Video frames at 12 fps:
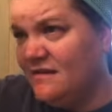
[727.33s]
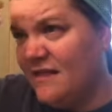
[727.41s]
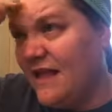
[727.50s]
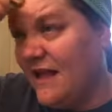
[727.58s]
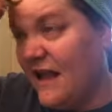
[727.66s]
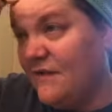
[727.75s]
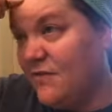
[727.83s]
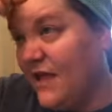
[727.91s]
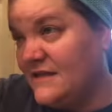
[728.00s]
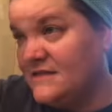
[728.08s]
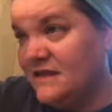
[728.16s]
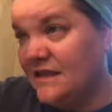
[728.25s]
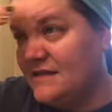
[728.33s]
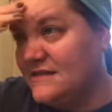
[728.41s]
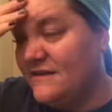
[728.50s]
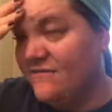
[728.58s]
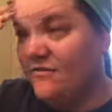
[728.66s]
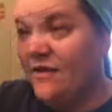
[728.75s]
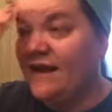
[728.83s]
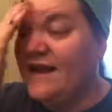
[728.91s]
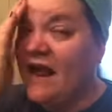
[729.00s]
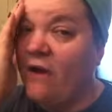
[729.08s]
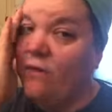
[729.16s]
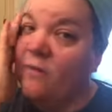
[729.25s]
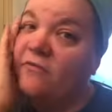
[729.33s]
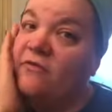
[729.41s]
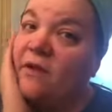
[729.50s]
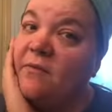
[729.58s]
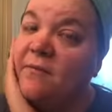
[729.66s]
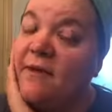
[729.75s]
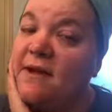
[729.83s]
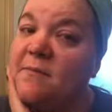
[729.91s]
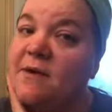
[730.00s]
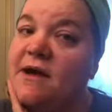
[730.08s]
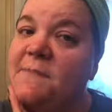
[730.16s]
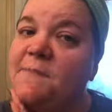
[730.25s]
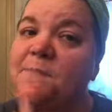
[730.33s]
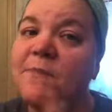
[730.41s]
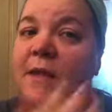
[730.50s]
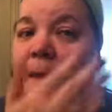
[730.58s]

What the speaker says: like, I would like to let it sit for like an hour before I put makeup on,